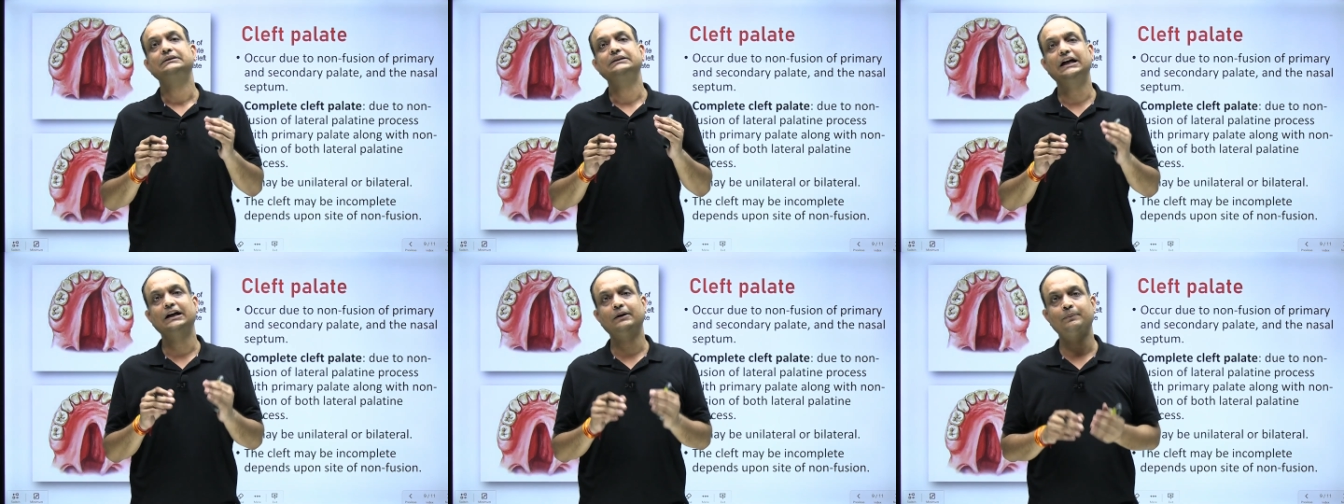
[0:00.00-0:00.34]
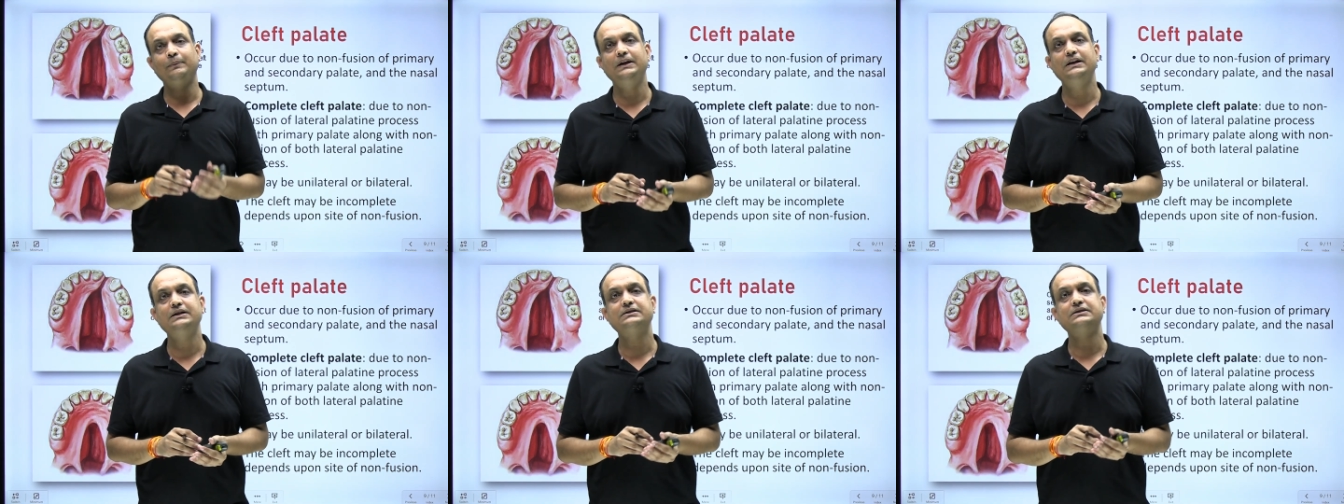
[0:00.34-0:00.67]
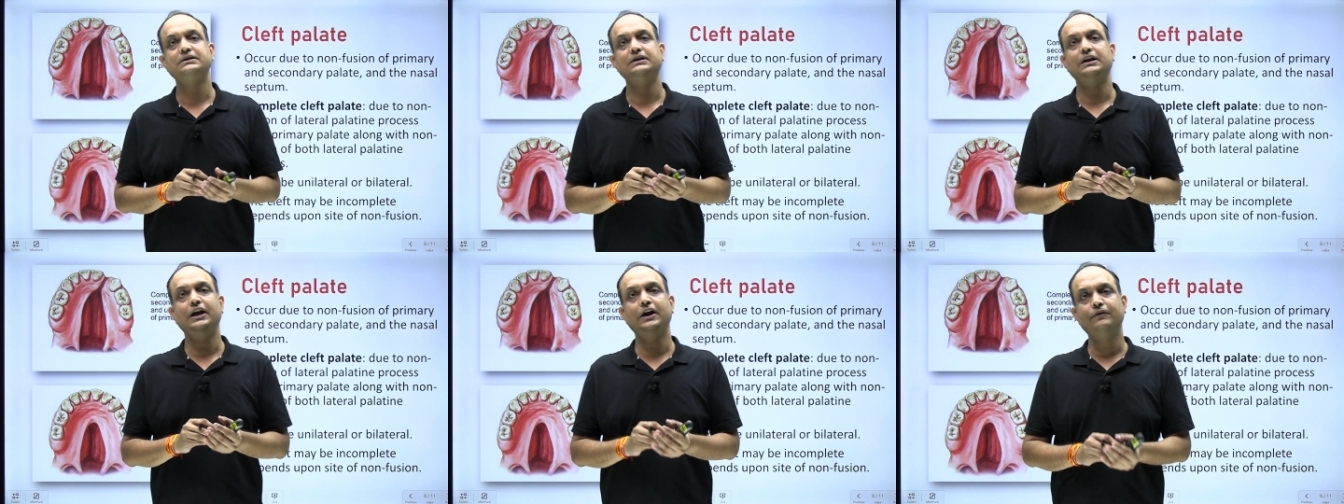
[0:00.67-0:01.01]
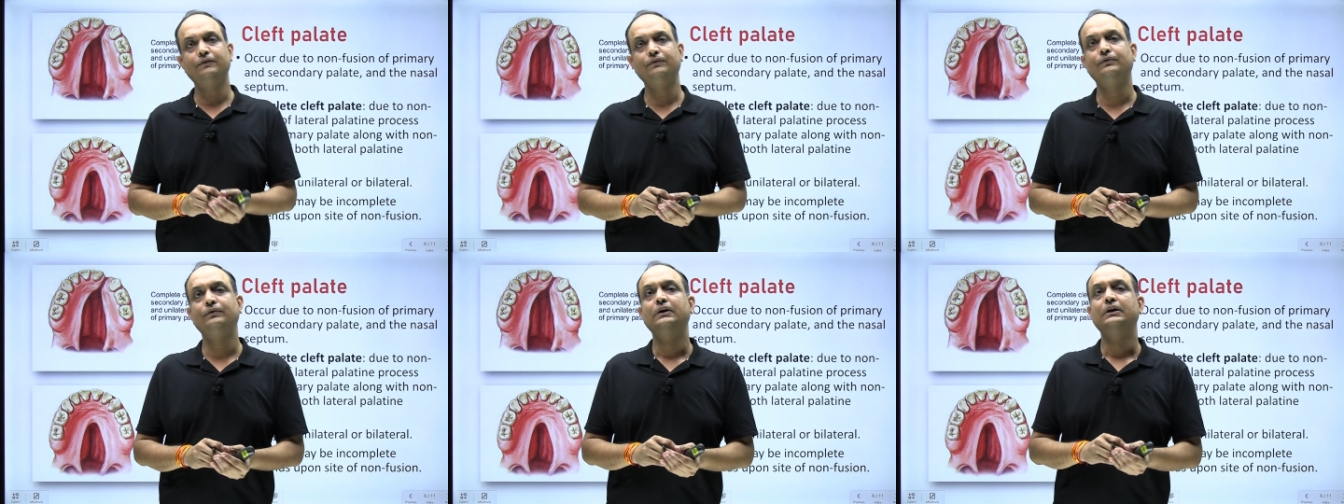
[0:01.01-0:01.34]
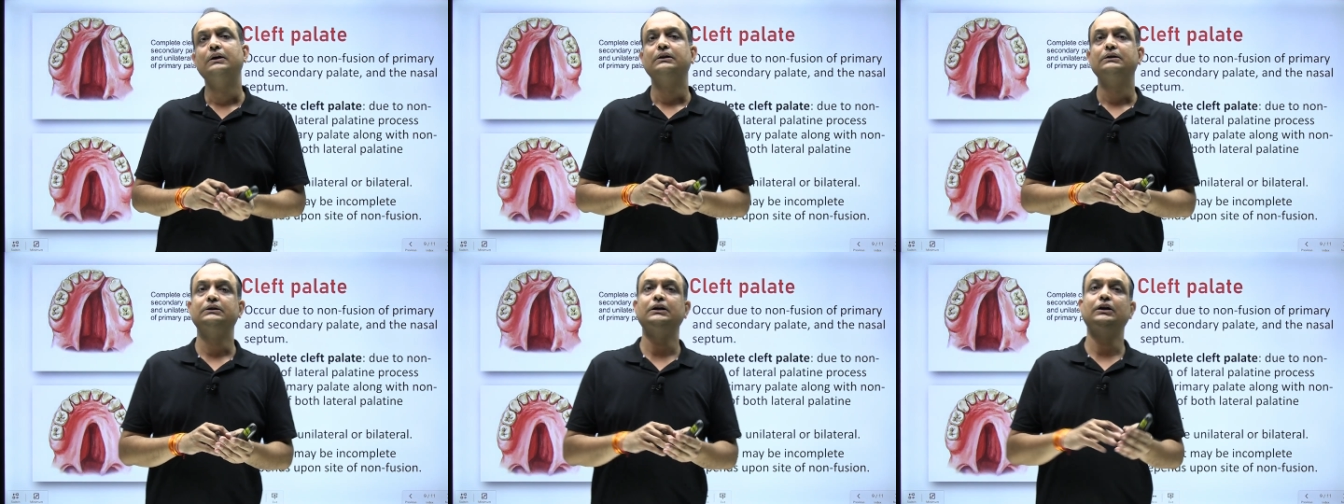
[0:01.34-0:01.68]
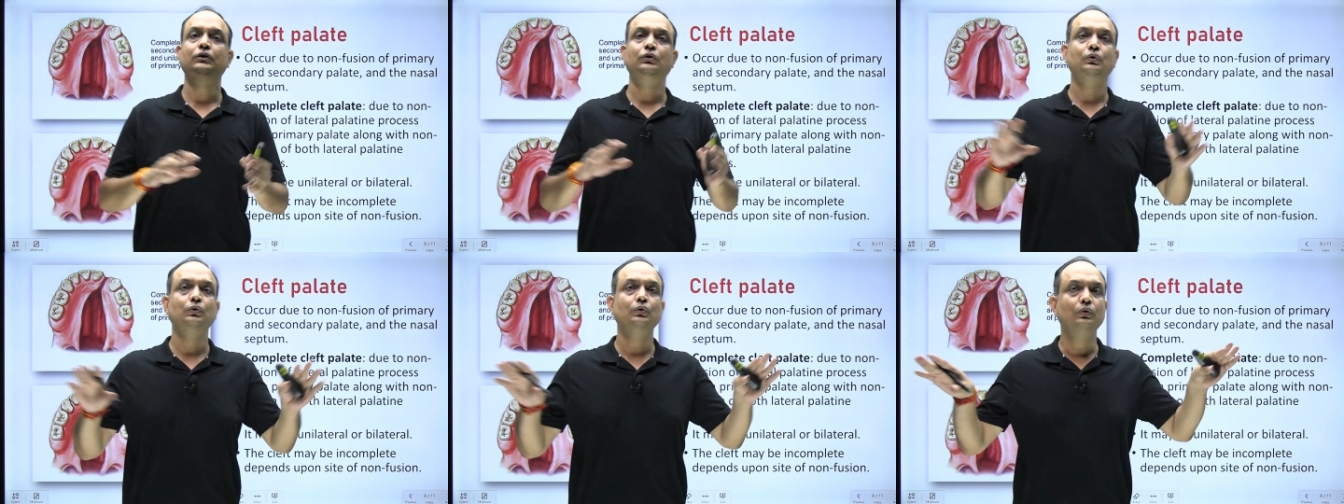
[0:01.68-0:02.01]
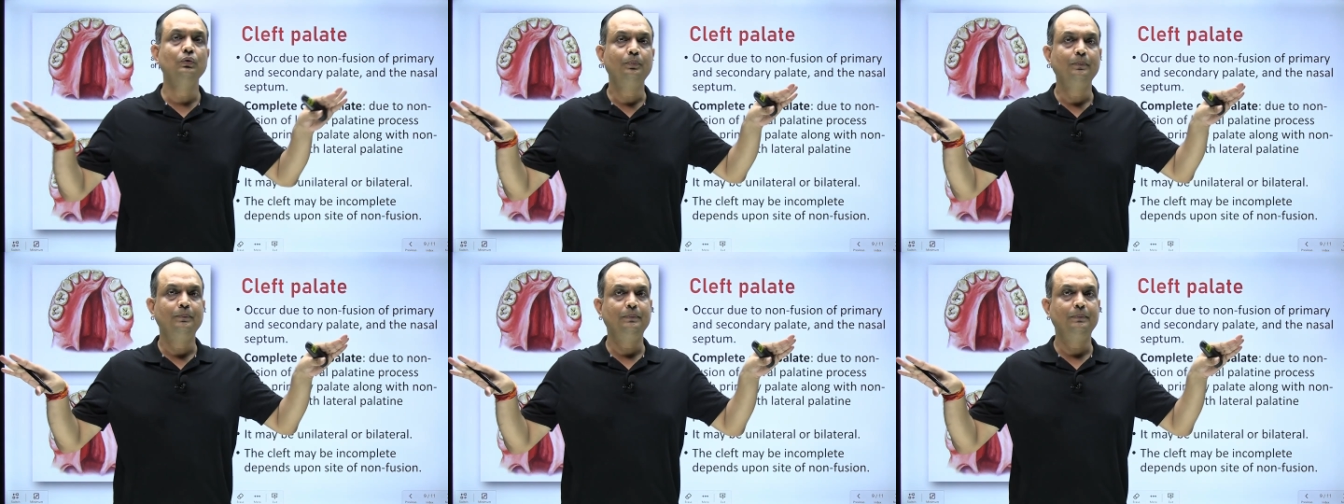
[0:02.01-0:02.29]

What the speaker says: That means if the two